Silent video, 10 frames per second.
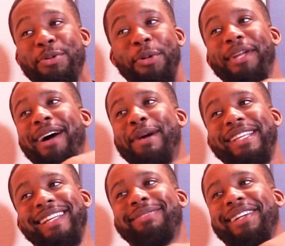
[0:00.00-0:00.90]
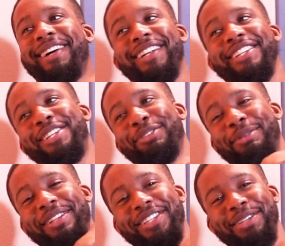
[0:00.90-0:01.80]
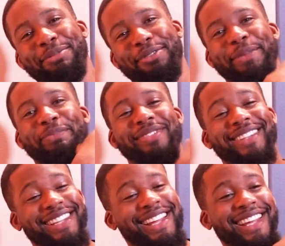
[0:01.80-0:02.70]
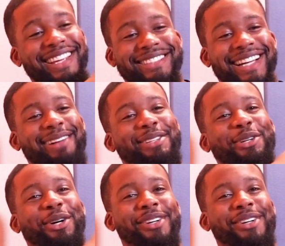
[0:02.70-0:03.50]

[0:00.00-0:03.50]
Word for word: warmed up, but it's time to cut the gym, the gym. It's time to go